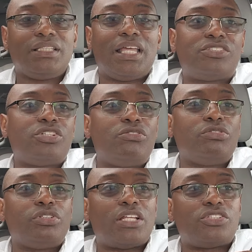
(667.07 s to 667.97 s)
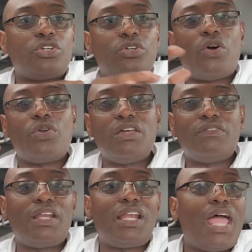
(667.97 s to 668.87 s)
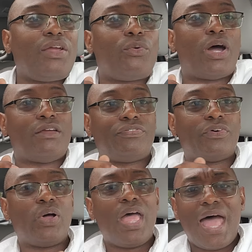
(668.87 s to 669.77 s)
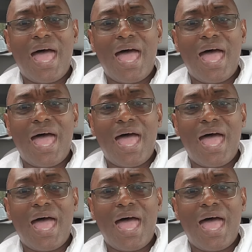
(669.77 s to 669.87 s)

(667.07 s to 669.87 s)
that you don't even like white folk.